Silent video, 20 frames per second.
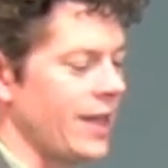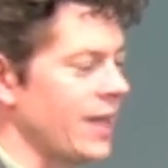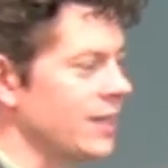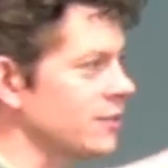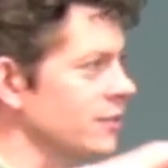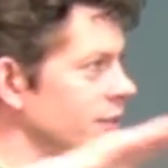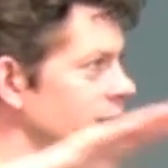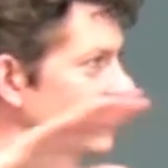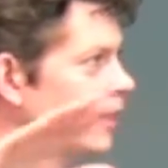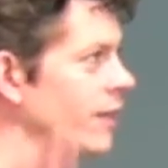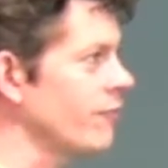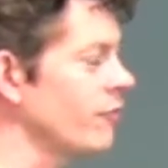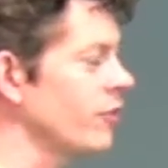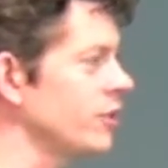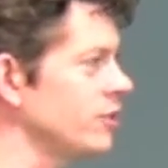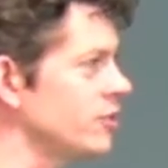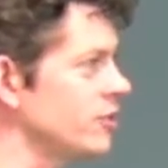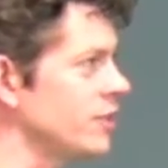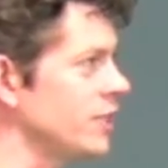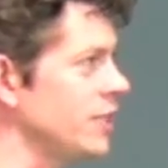actually
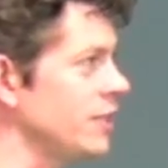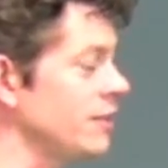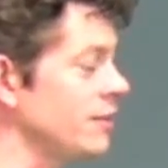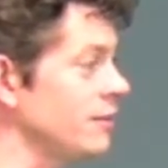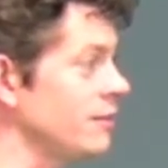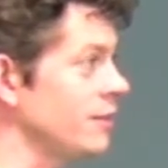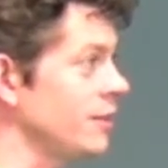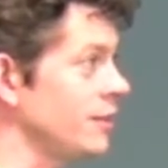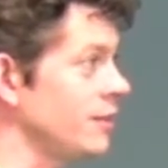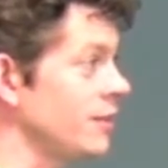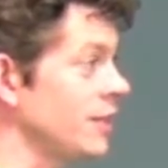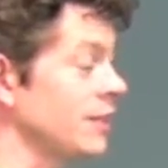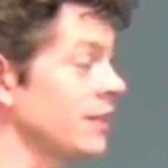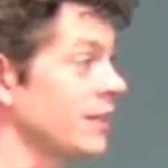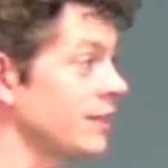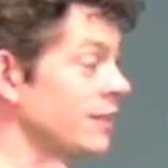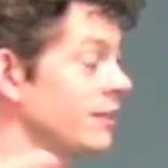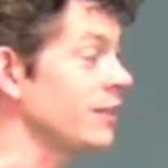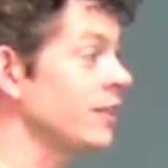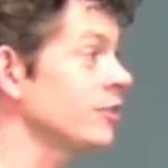leverage the thing
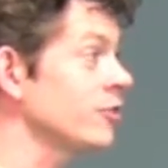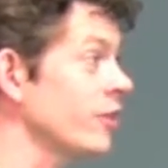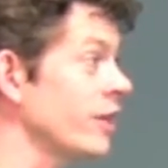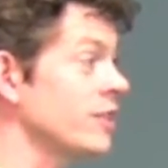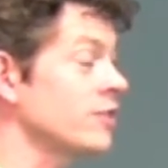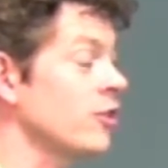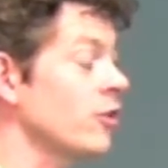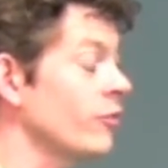that the internet is